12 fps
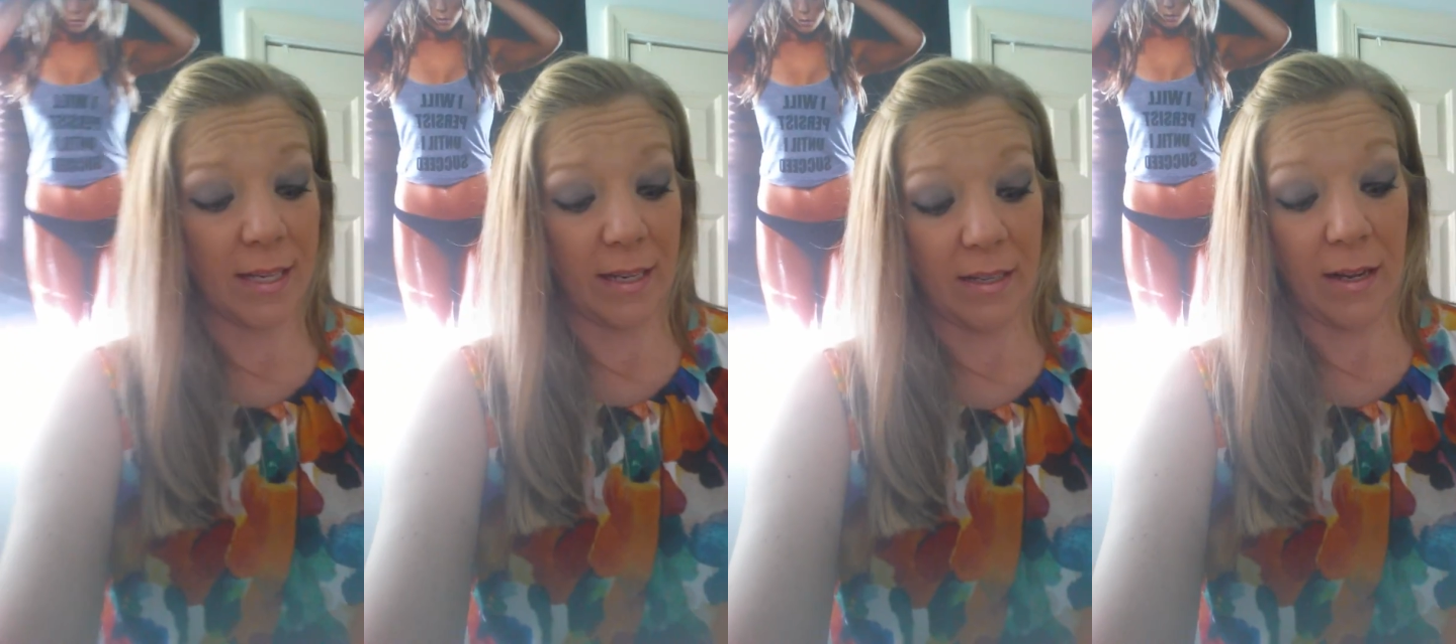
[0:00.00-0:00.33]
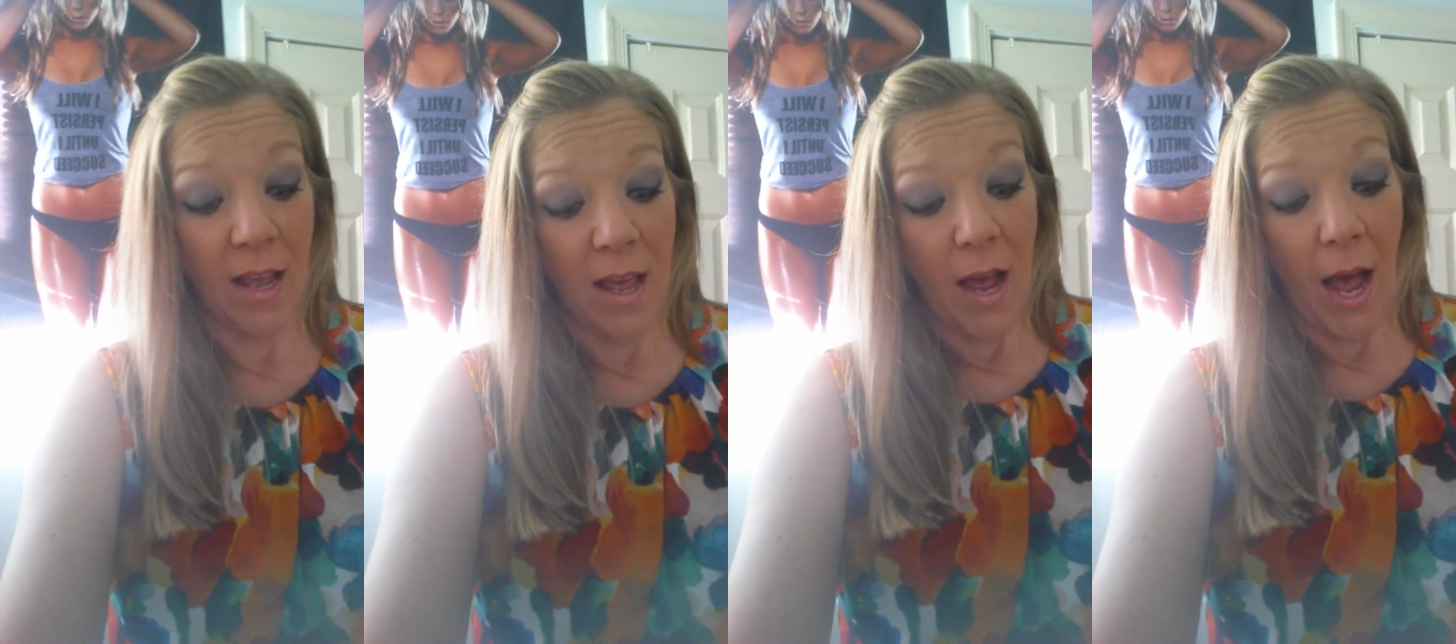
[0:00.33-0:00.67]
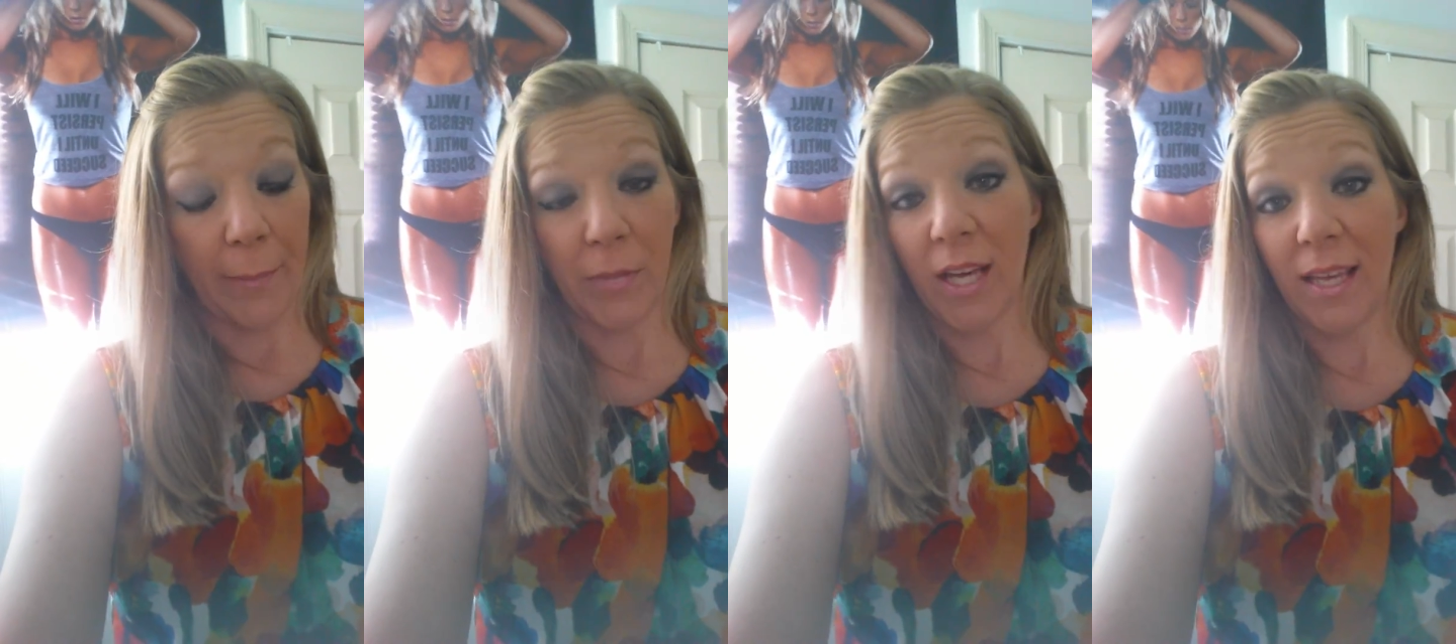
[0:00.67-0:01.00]
And
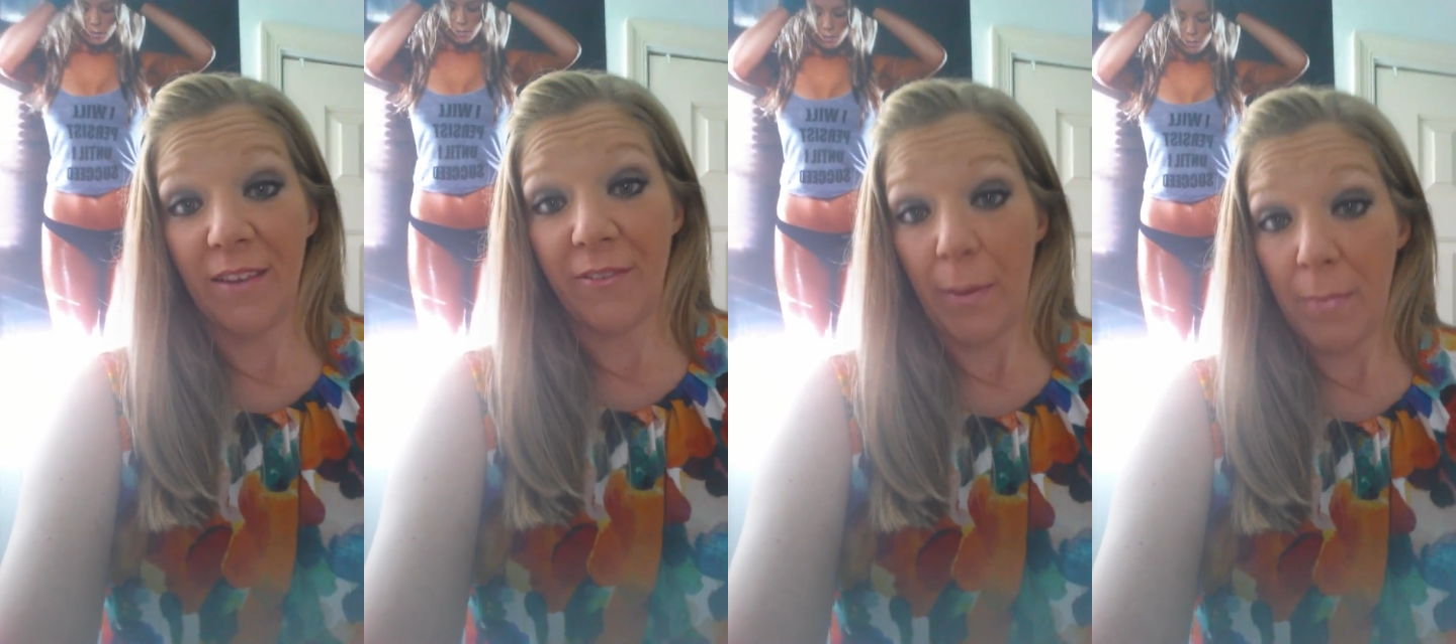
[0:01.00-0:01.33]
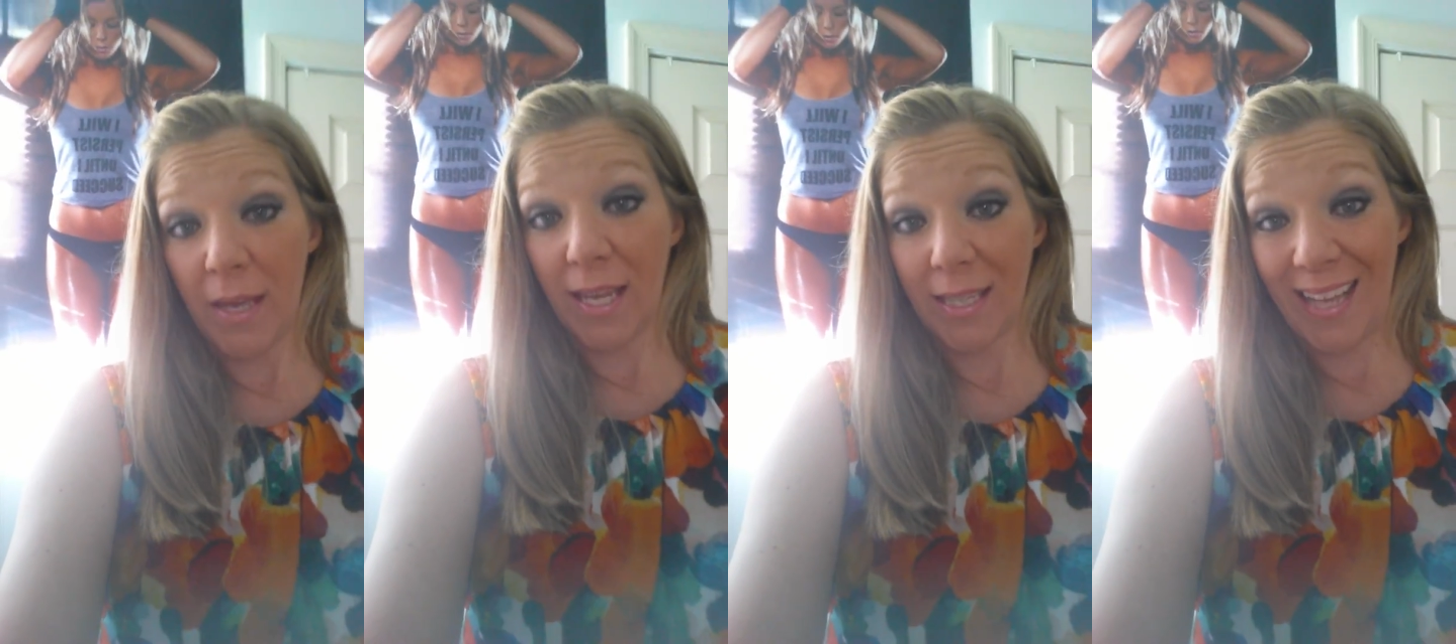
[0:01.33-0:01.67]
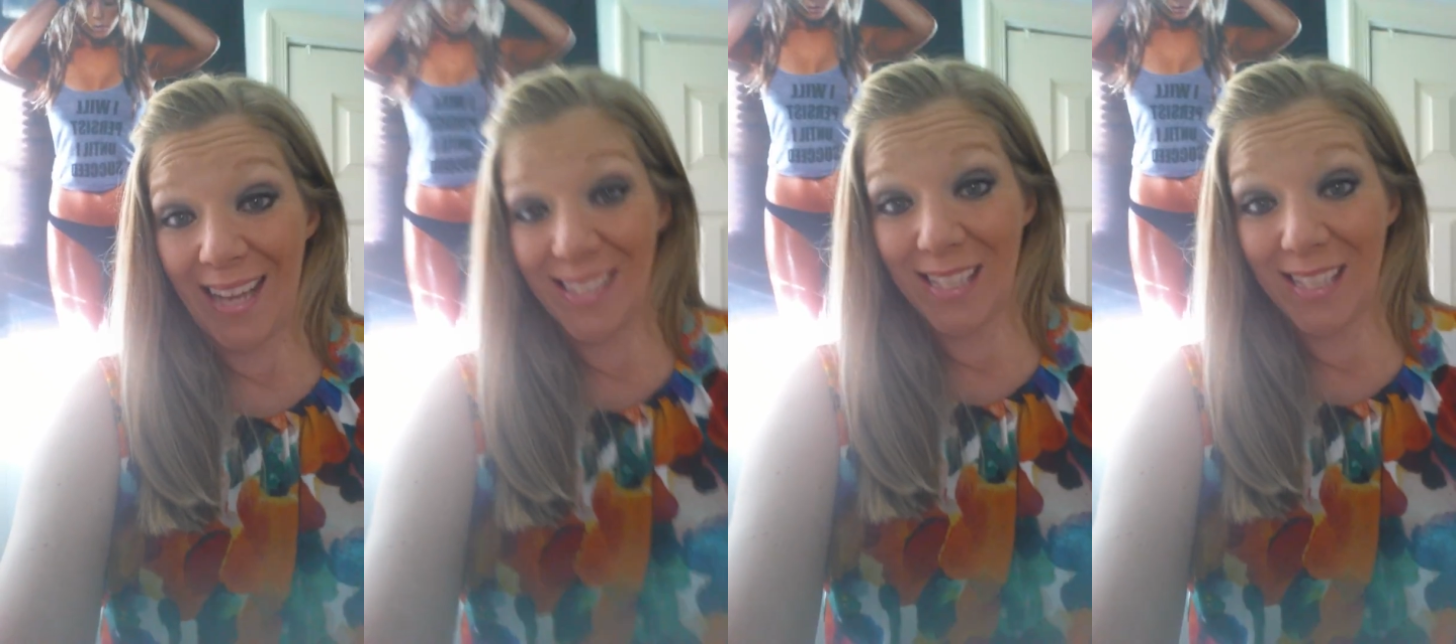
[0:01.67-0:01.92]
I'm lucky if I make it last